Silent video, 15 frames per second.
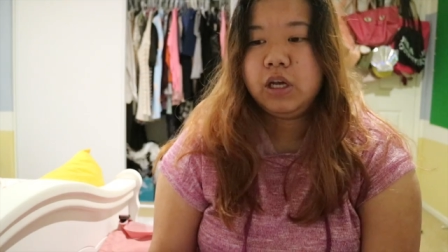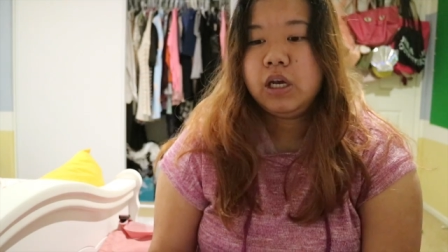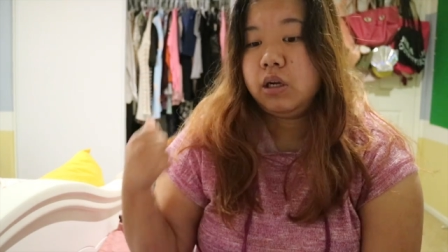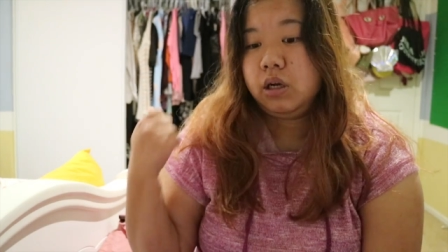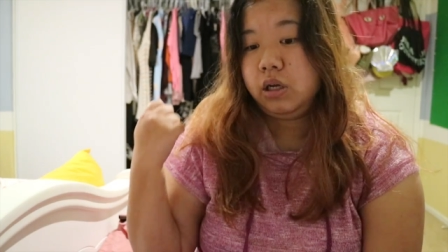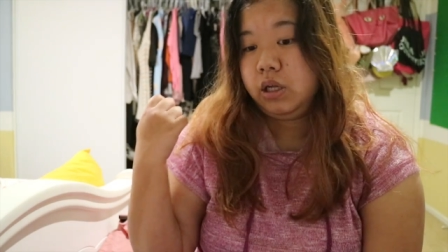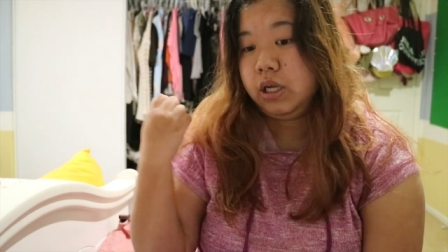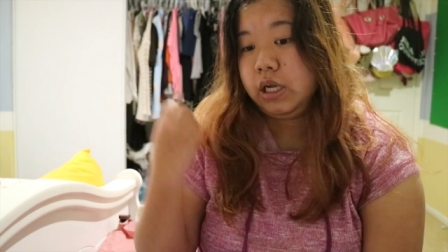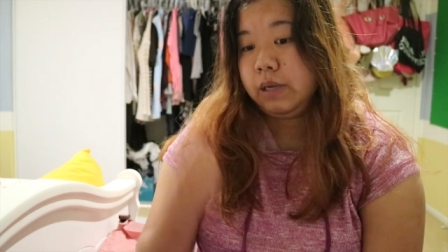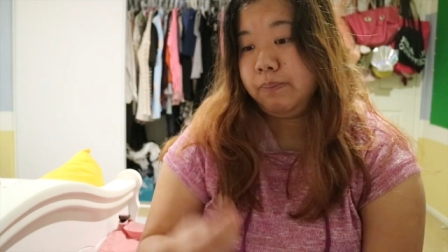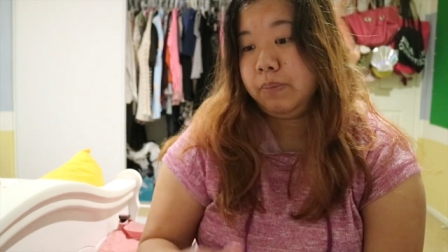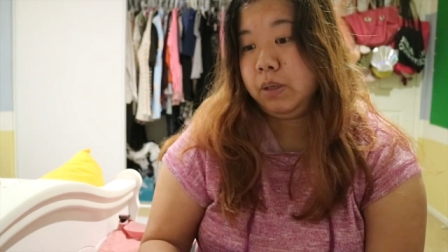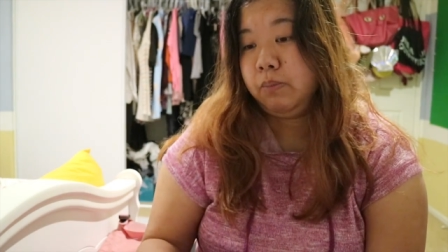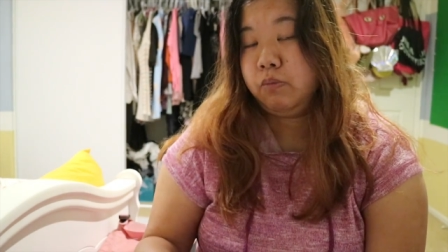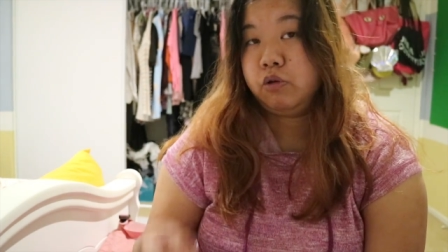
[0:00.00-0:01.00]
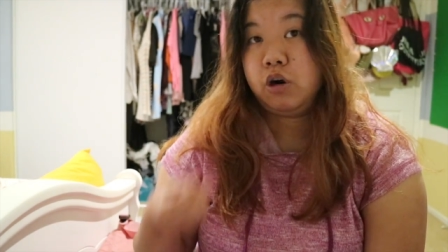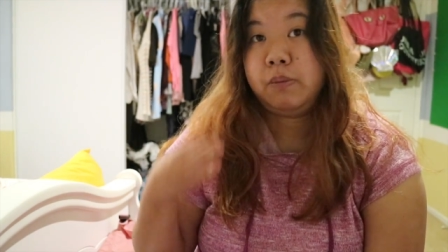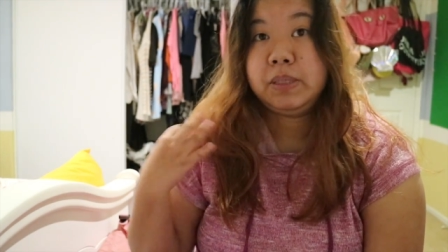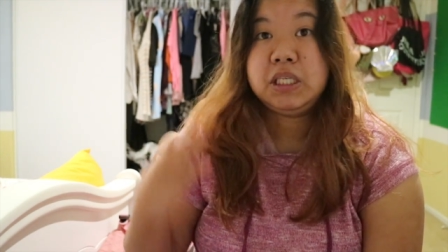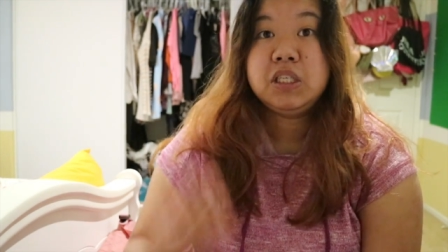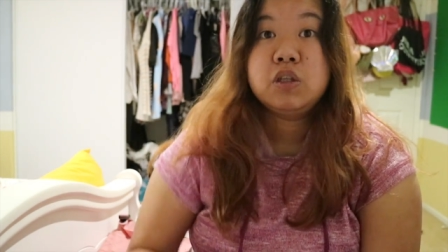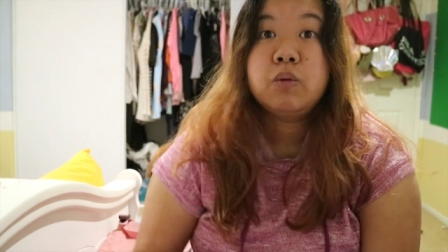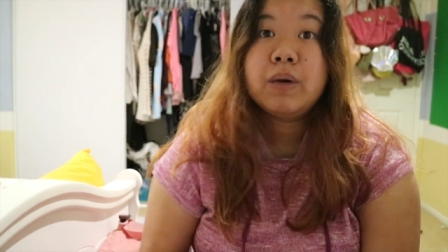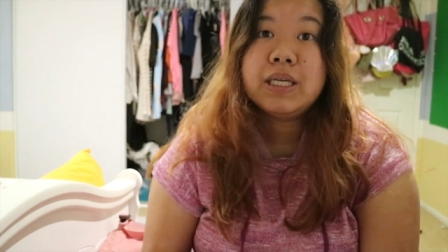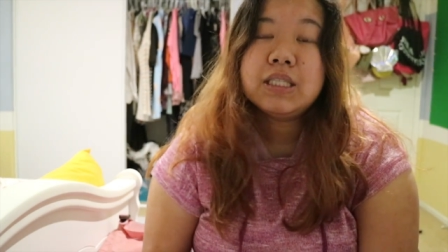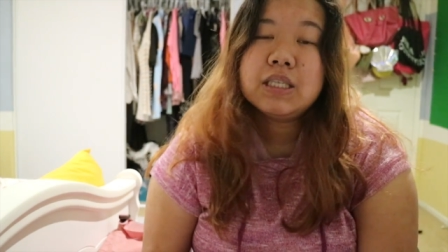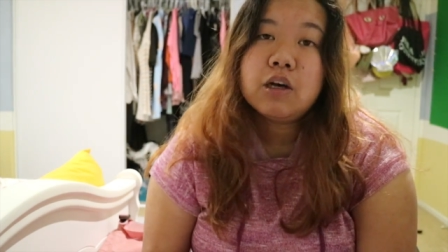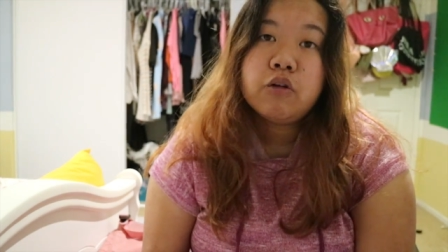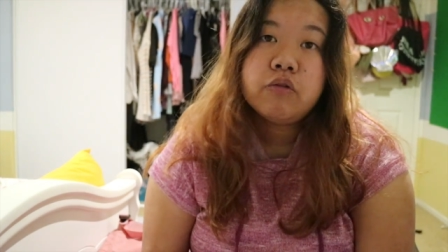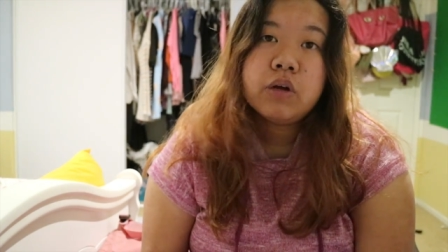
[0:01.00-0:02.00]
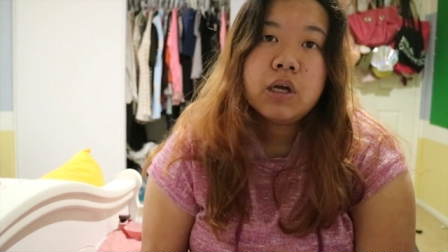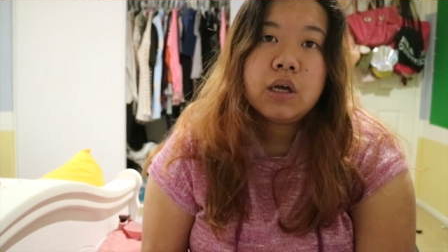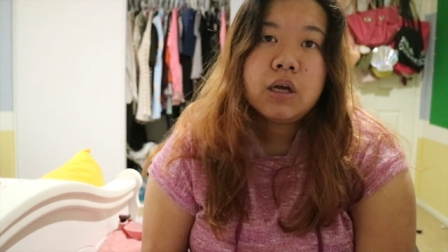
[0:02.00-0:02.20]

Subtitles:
I have been promising to myself